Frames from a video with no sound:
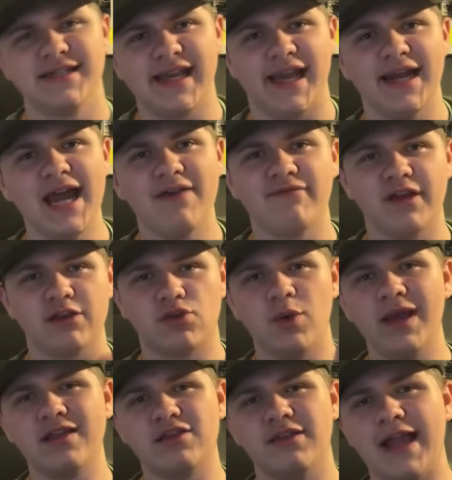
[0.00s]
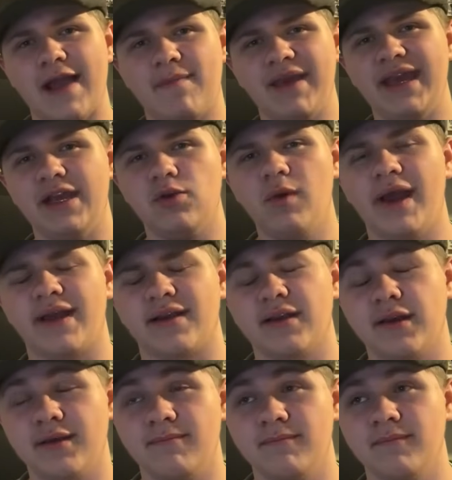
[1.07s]
DNF is quick, snappy, and quick.
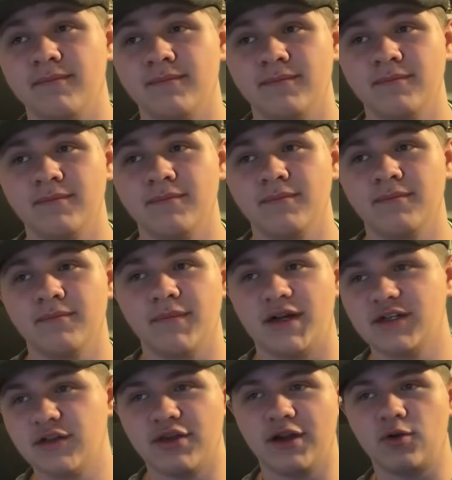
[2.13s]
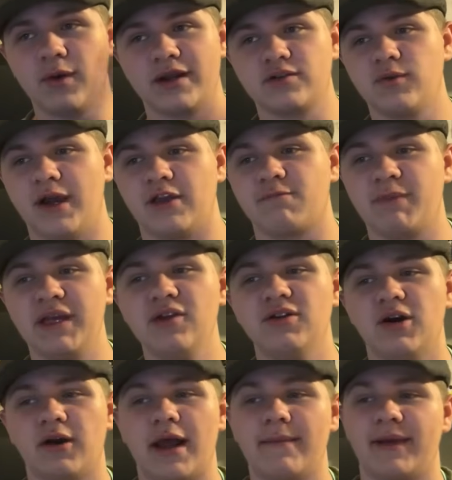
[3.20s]
I just said quick twice, but you
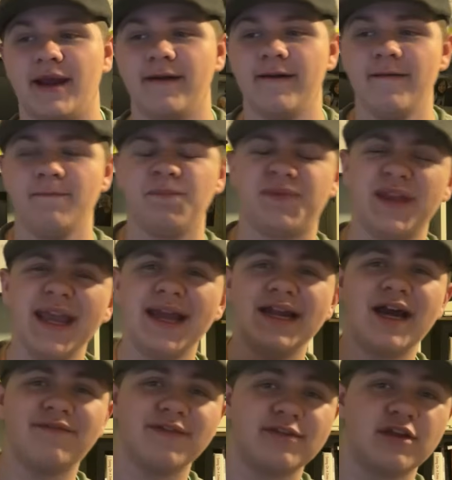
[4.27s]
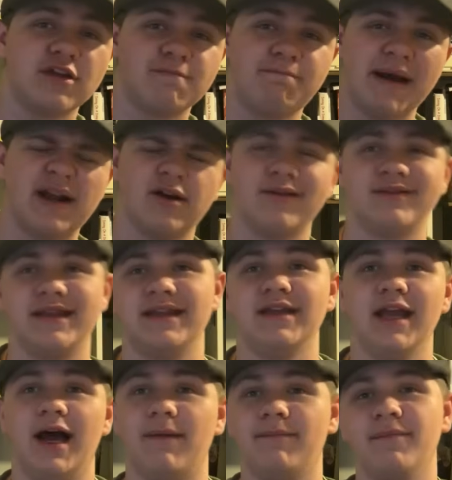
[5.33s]
know what I mean. DNF is just better than
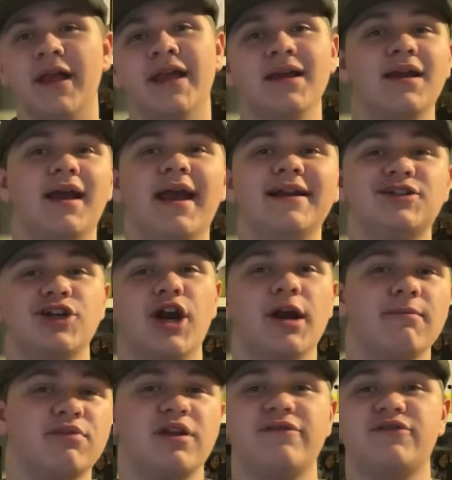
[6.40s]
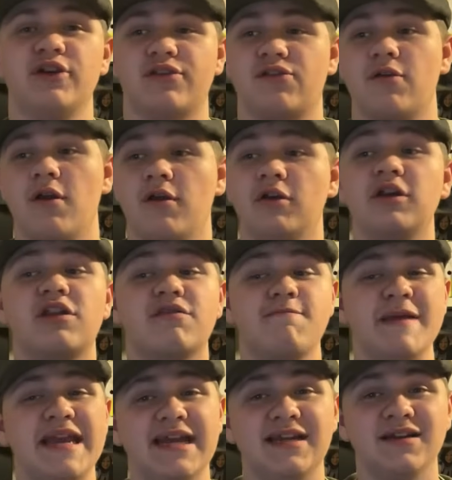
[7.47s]
Yum in terms of just
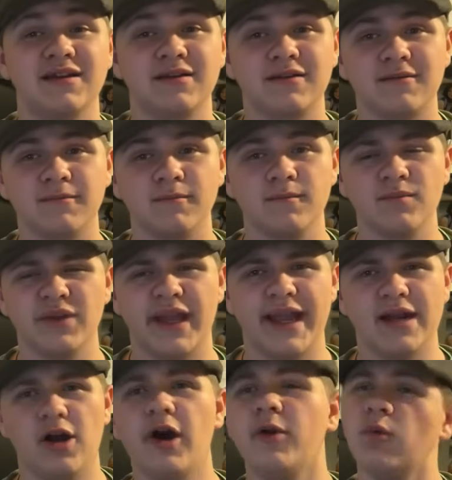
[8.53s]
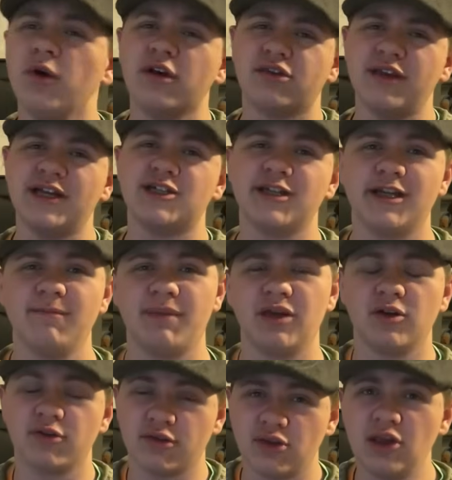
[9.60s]
speed. And on workstation
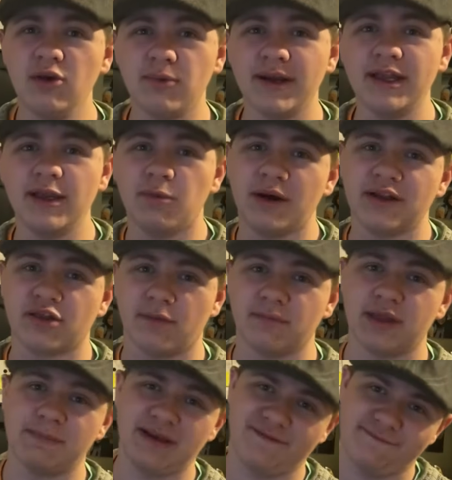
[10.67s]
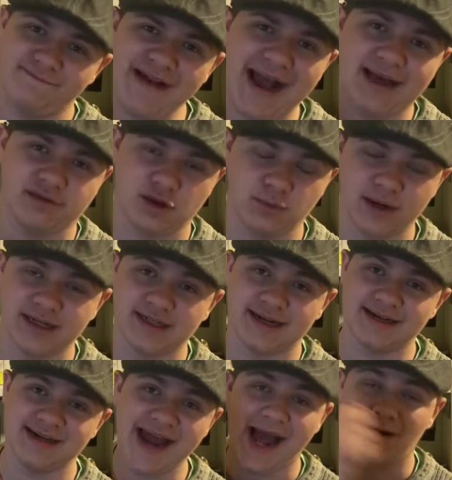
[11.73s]
computers, you really want something to be fast. You want it
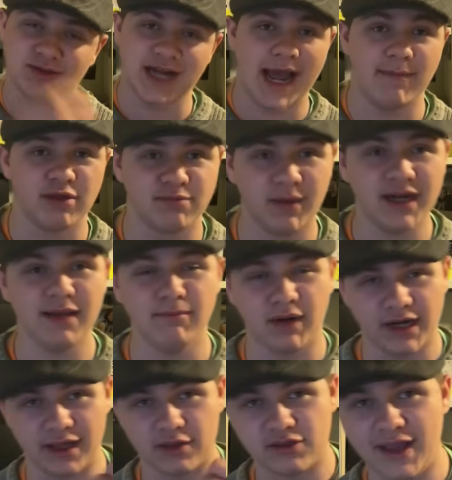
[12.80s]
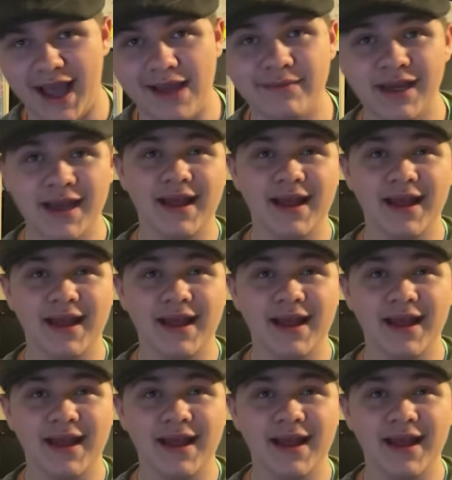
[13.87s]
done now. Time is money, money is time.